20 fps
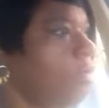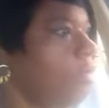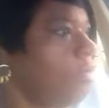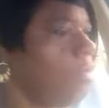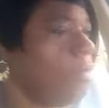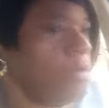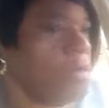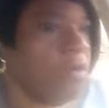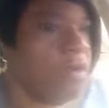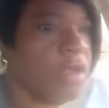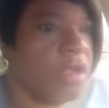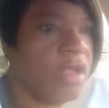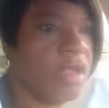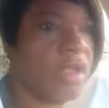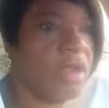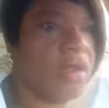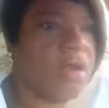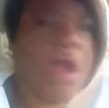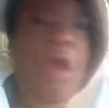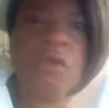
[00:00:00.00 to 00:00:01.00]
oral
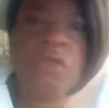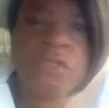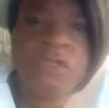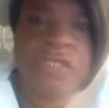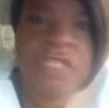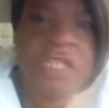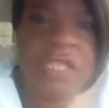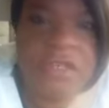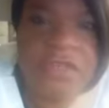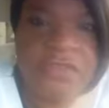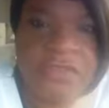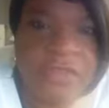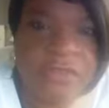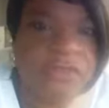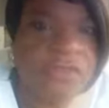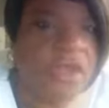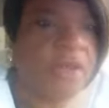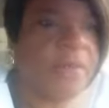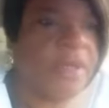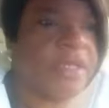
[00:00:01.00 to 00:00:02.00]
care. Oh, the dentist. I
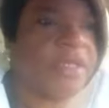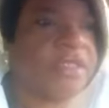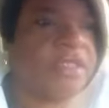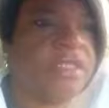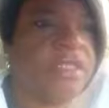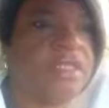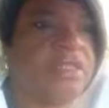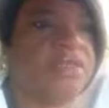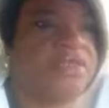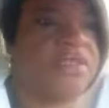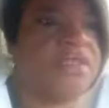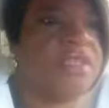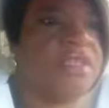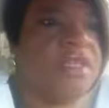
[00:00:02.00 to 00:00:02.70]
was talking about the dentist.